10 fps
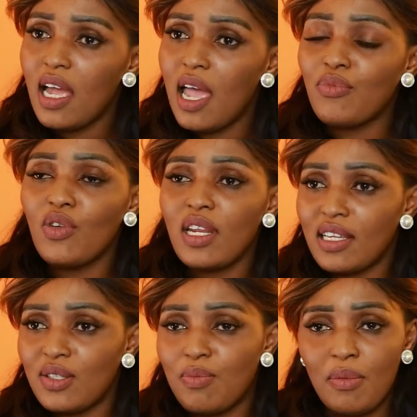I'm
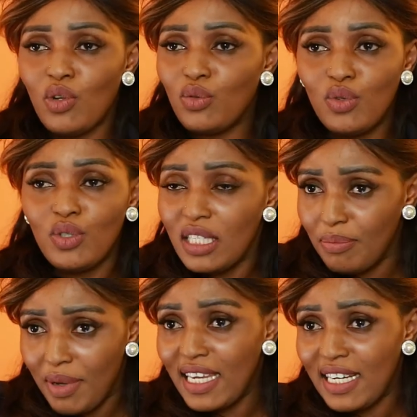not good in
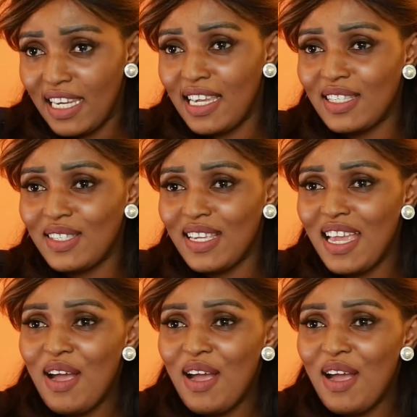baking cakes,